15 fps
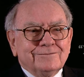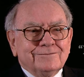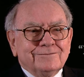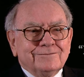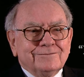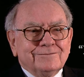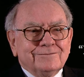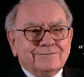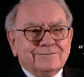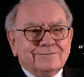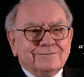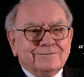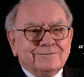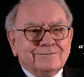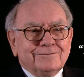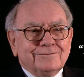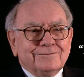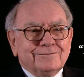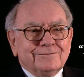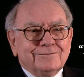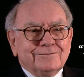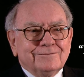
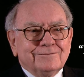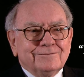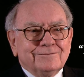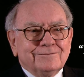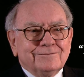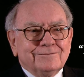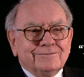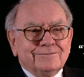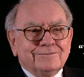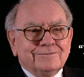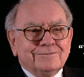[no speech]